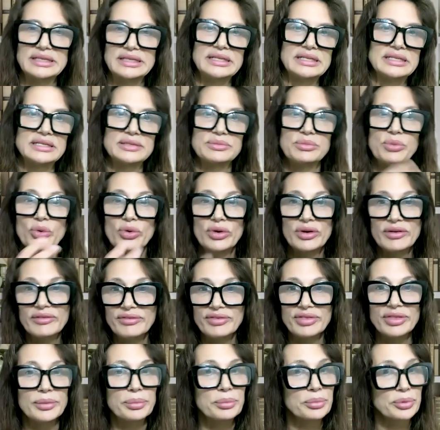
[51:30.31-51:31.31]
It's more
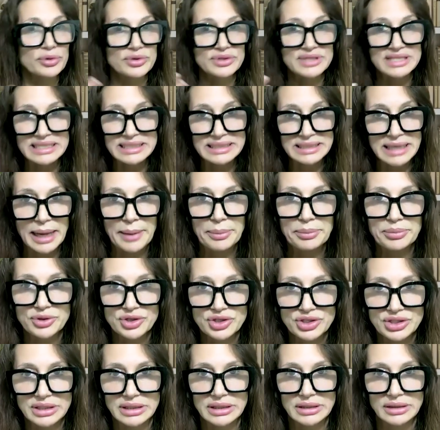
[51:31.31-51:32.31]
of the
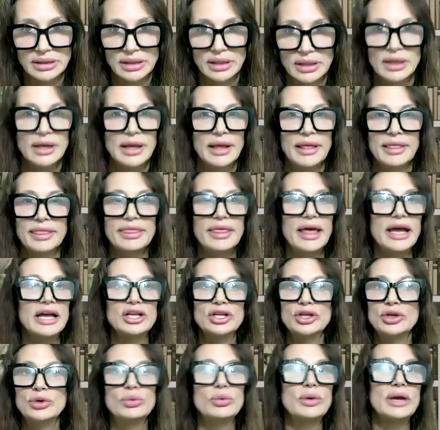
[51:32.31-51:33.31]
perception
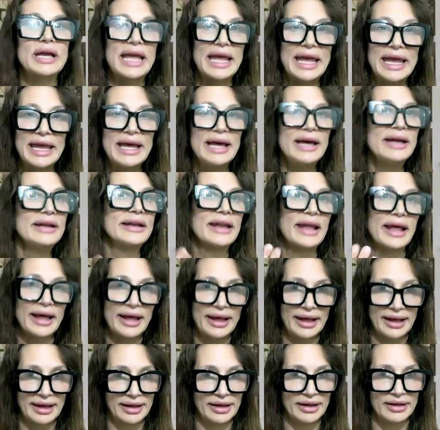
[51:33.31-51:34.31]
that you can't
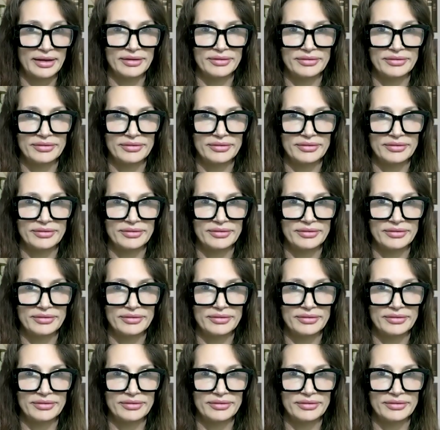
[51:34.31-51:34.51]
have